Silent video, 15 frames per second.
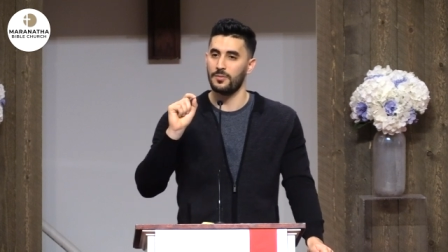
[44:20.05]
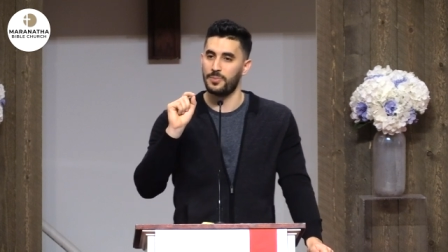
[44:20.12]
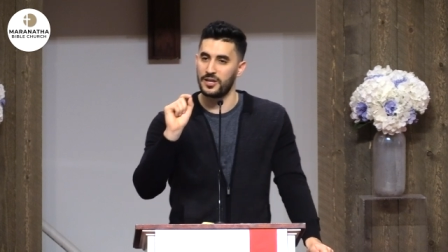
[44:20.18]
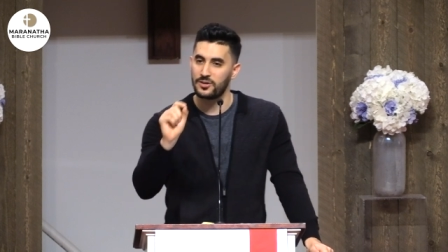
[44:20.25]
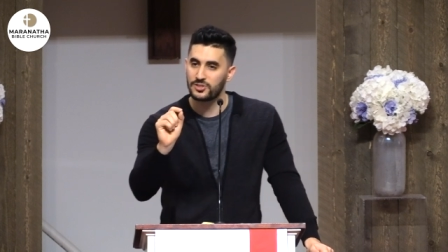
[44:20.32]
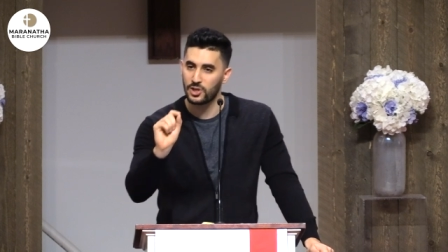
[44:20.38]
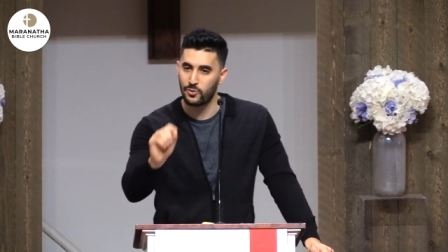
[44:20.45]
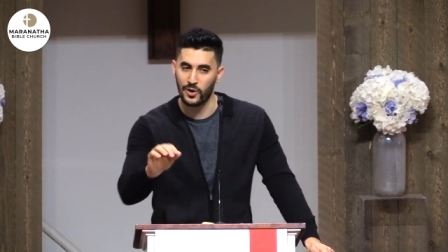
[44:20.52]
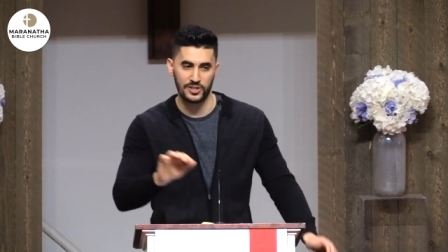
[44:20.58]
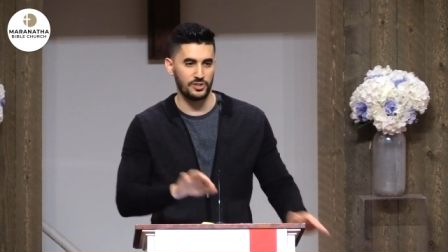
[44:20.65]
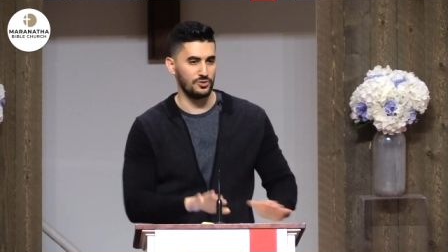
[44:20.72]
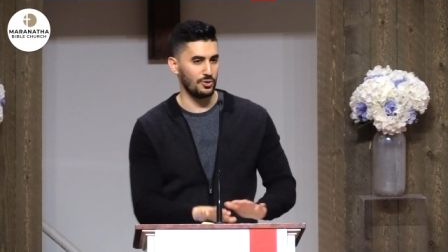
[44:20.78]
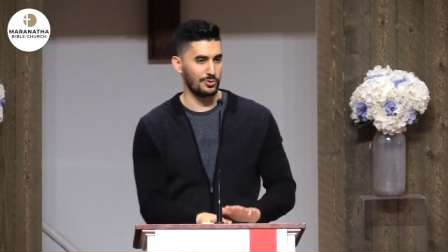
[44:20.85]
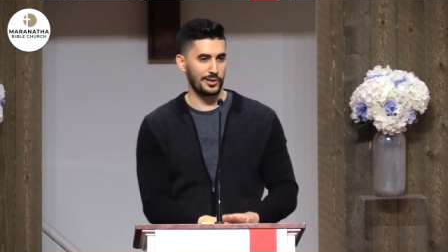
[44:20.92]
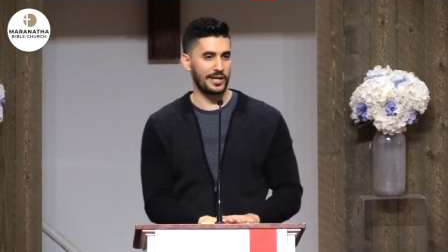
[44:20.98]
But here's a
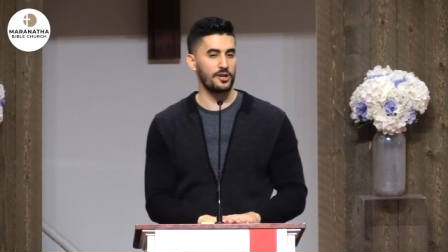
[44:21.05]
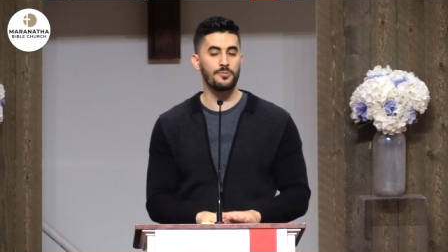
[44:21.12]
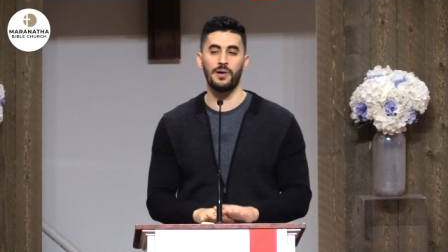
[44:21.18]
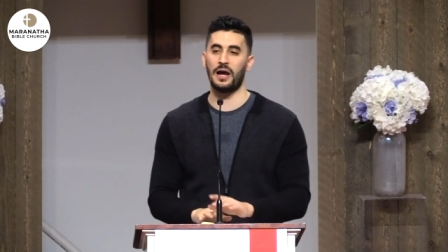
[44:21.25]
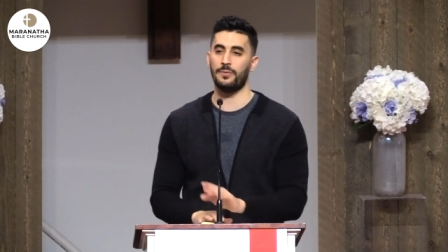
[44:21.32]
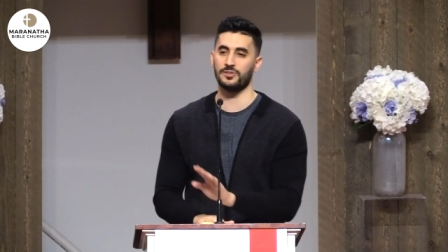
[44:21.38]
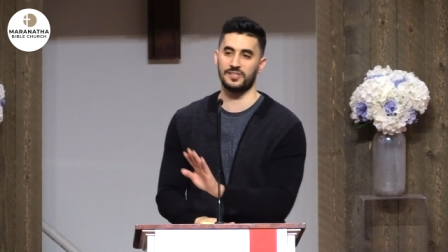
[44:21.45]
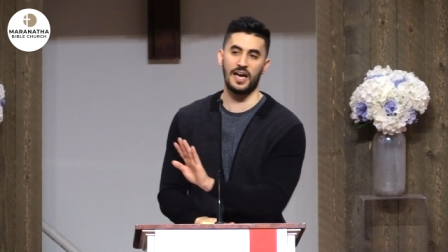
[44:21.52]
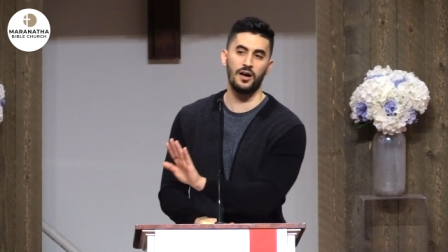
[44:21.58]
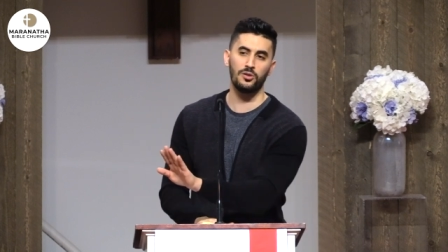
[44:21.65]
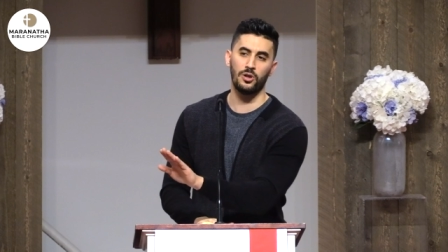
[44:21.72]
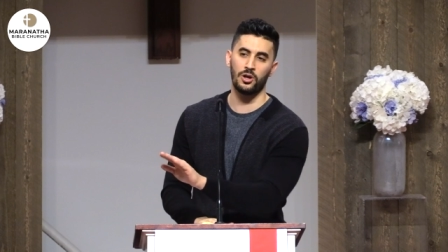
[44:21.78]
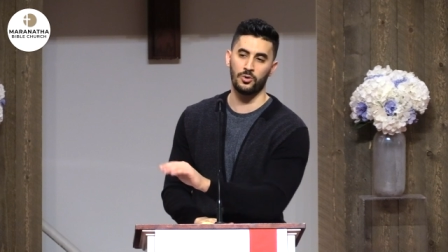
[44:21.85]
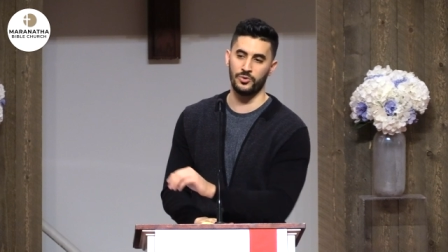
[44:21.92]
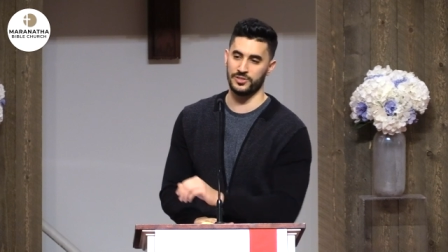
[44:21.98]
question don't look at your Bibles. How
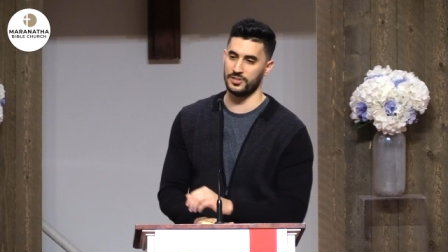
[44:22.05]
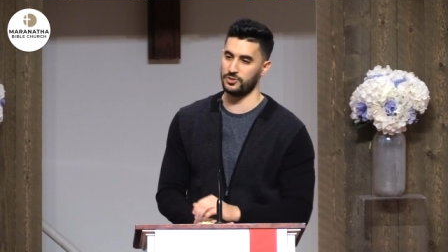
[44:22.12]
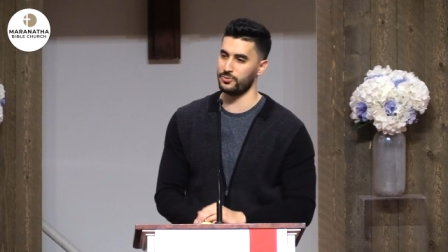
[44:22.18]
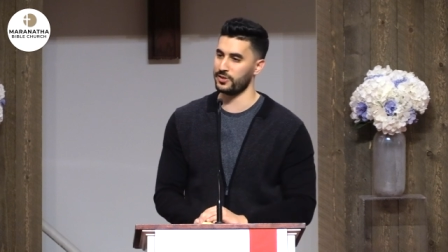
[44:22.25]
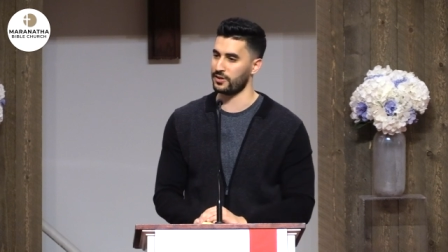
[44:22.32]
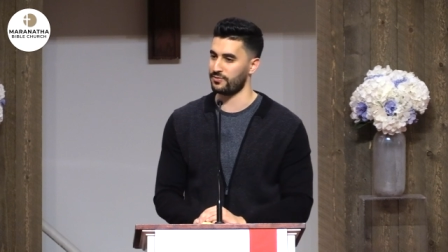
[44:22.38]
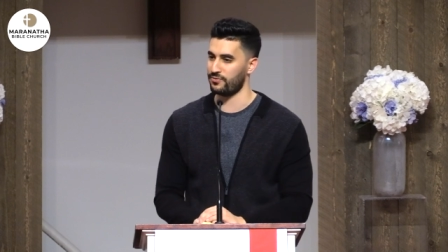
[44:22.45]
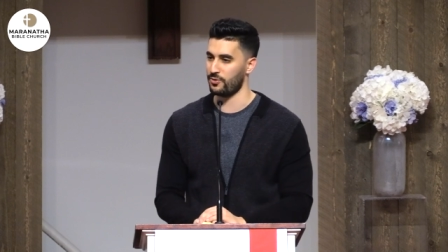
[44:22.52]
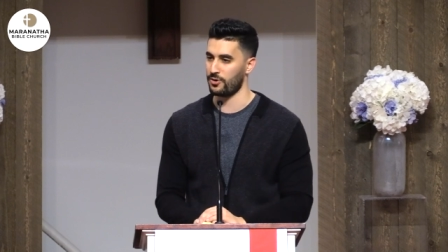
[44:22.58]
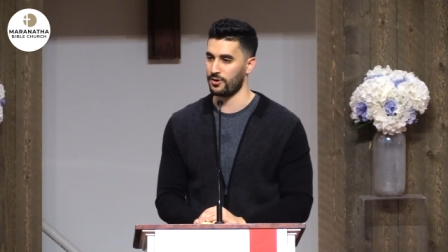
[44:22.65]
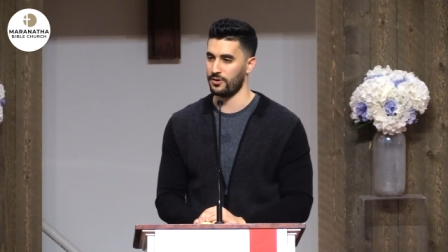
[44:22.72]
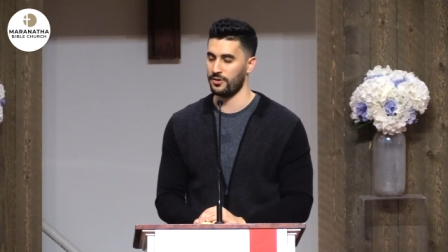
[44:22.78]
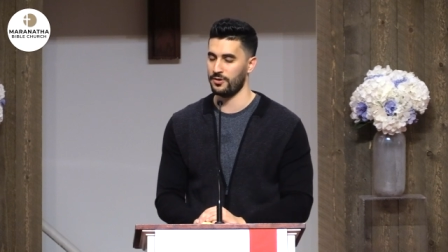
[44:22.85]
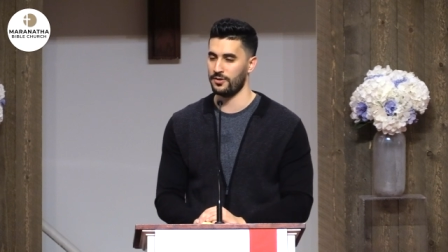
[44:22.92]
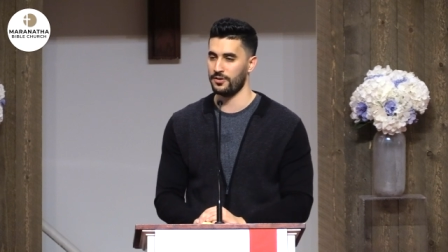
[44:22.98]
long was he doing it for?